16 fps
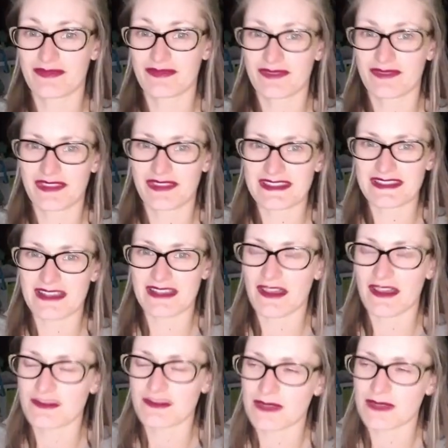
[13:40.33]
this last
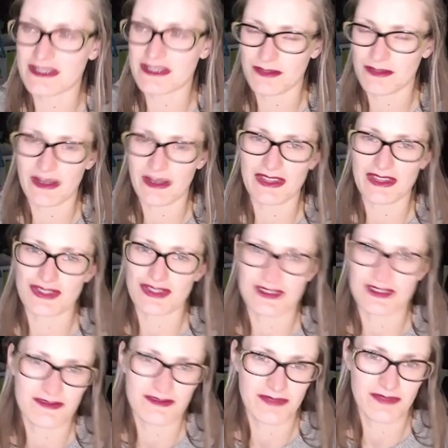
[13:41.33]
winter, when it just
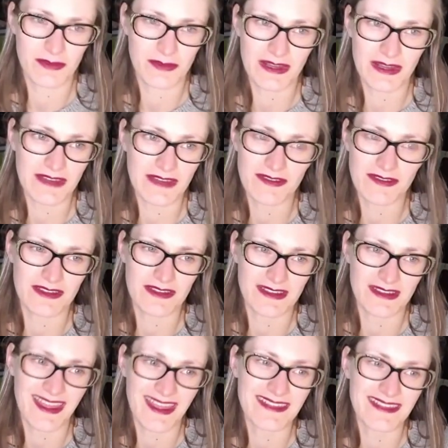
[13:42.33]
completely flooded,
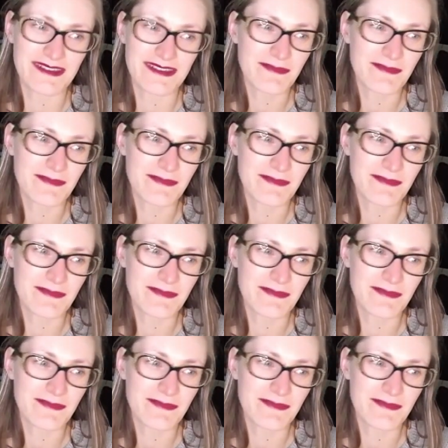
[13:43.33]
and